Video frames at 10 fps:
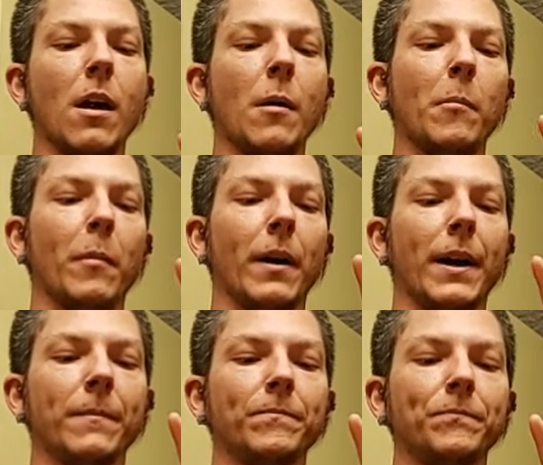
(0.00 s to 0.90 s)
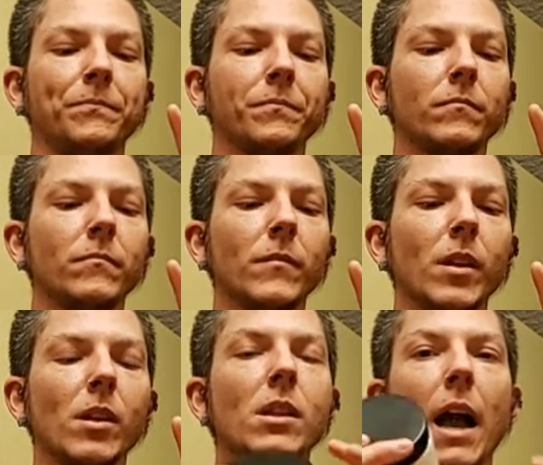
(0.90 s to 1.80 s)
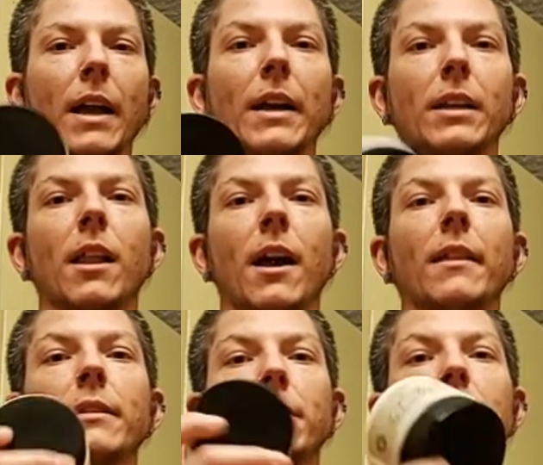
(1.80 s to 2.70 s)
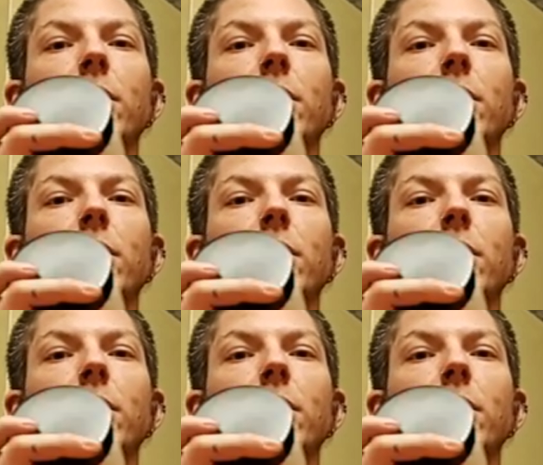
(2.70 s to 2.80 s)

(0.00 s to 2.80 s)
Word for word: but I'm not gonna lie, this is